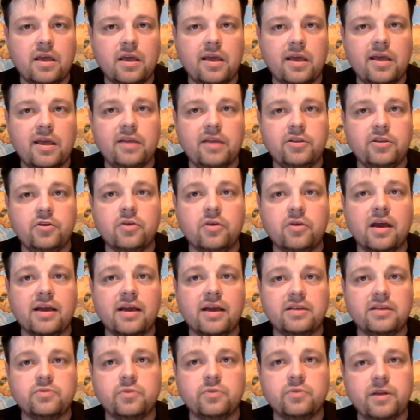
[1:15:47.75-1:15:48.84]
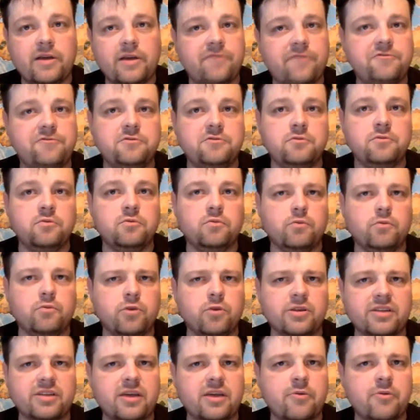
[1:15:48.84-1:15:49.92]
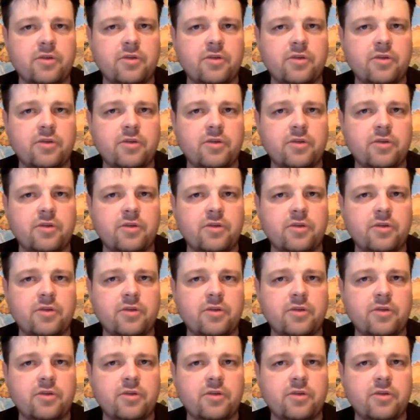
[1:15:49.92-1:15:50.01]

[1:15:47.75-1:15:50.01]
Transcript: And you guys would have to work that